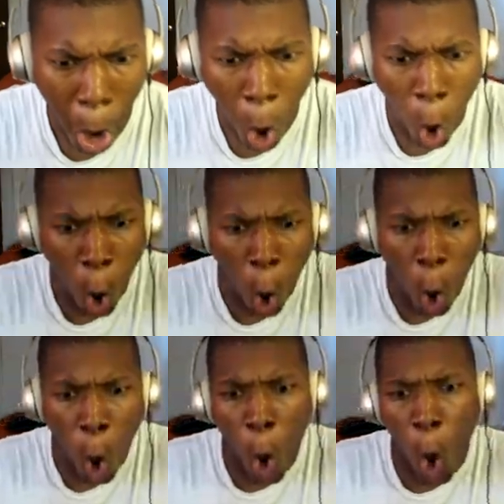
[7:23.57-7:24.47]

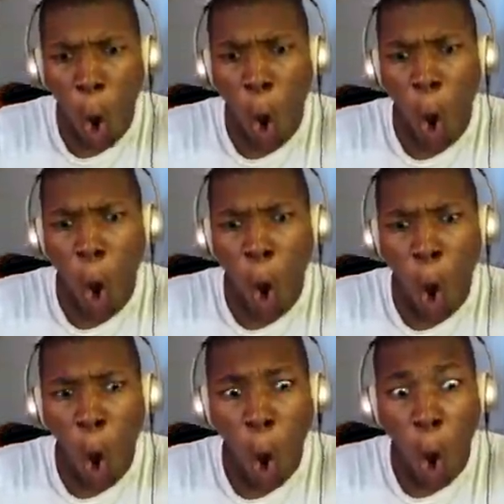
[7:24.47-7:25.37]

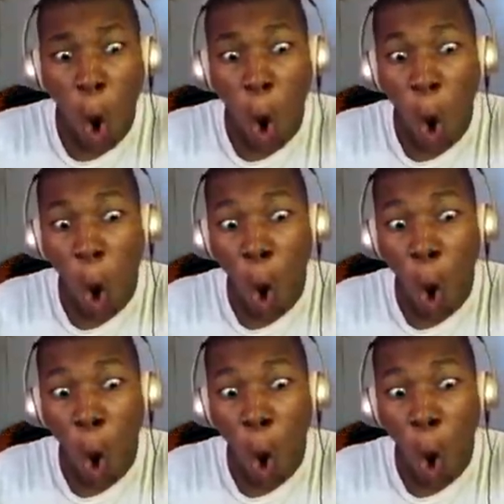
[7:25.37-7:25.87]
(silence)